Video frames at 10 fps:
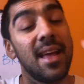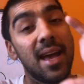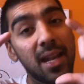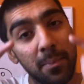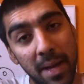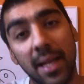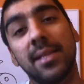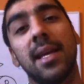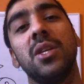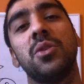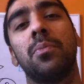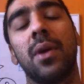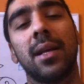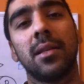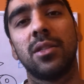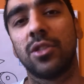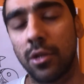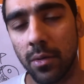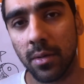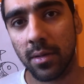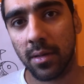and a meditation practice too.